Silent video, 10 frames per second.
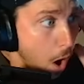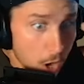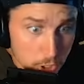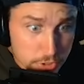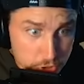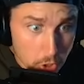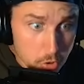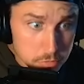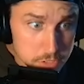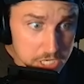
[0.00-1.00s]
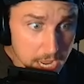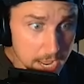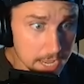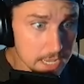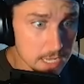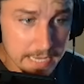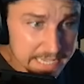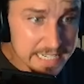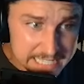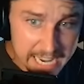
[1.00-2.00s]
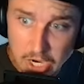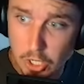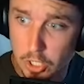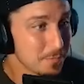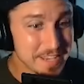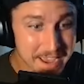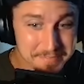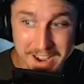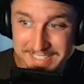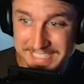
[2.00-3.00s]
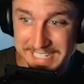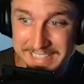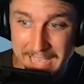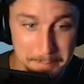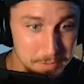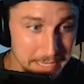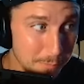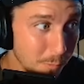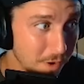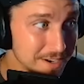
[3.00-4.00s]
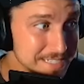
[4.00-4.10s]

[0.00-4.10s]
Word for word: a doomsday. She's here. We have not seen that play one